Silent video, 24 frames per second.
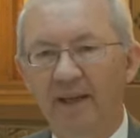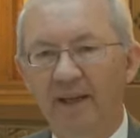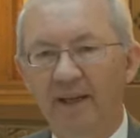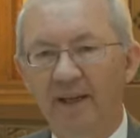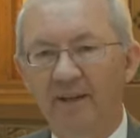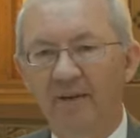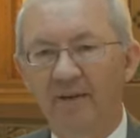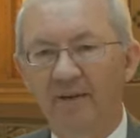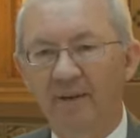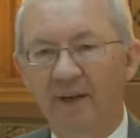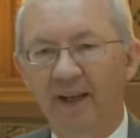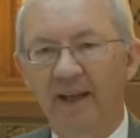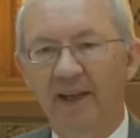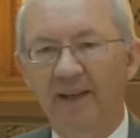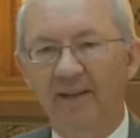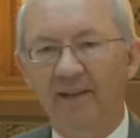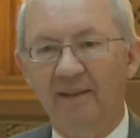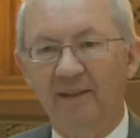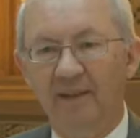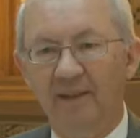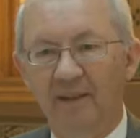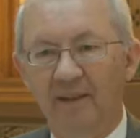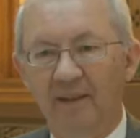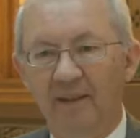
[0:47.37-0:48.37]
internet
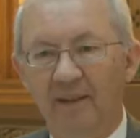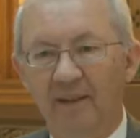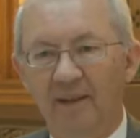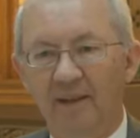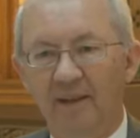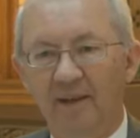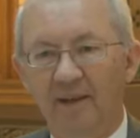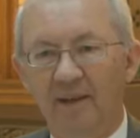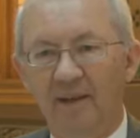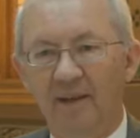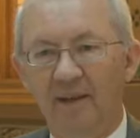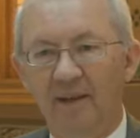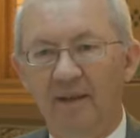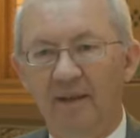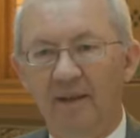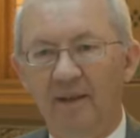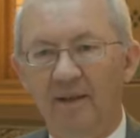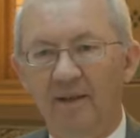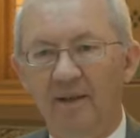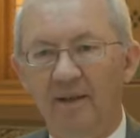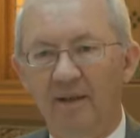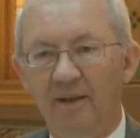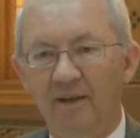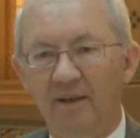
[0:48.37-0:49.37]

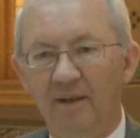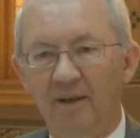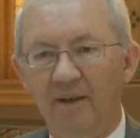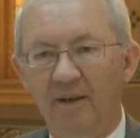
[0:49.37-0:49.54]
uh,